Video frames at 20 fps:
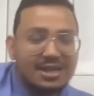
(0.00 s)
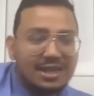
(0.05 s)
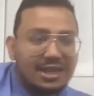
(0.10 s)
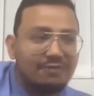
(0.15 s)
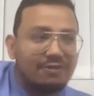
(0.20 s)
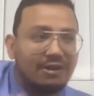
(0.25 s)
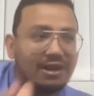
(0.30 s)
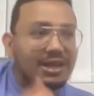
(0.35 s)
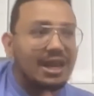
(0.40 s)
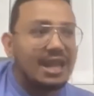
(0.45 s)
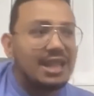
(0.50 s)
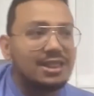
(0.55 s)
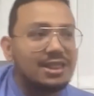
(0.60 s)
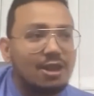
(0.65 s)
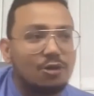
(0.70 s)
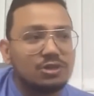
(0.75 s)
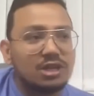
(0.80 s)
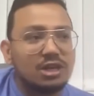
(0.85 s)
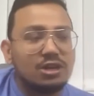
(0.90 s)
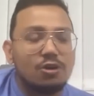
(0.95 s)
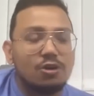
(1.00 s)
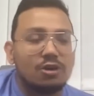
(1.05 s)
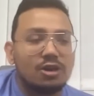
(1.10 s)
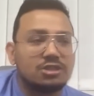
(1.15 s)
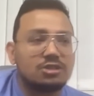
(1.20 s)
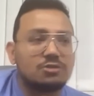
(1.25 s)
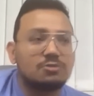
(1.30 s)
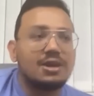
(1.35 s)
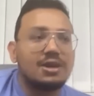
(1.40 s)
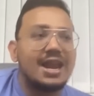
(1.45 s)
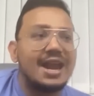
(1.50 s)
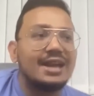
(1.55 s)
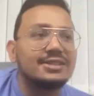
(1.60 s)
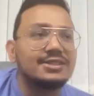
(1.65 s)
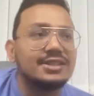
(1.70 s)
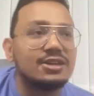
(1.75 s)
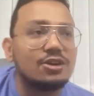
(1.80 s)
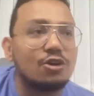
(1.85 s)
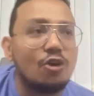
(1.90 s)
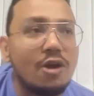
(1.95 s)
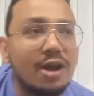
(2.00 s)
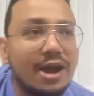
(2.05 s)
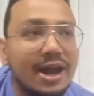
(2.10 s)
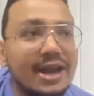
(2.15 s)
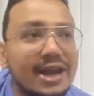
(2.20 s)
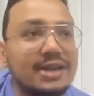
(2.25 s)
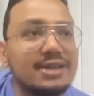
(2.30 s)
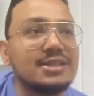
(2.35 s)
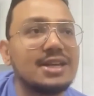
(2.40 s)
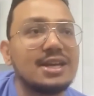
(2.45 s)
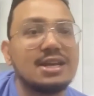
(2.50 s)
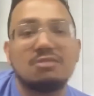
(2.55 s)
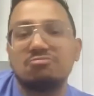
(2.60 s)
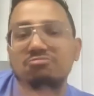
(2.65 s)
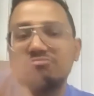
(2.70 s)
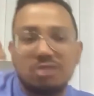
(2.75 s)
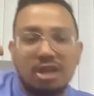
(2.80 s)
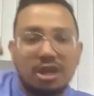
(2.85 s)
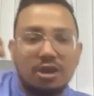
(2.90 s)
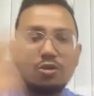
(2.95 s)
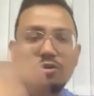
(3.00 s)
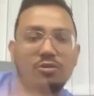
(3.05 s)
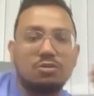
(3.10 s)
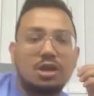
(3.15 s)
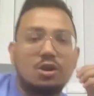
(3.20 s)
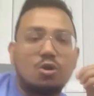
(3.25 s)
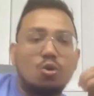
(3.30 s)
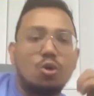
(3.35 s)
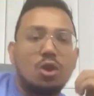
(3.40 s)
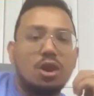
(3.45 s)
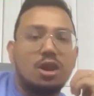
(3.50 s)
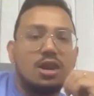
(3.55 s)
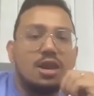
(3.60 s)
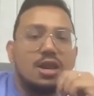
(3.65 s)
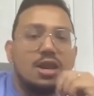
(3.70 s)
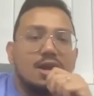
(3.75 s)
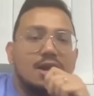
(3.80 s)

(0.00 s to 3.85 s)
even $10,000 lands in wrong hands, and the whole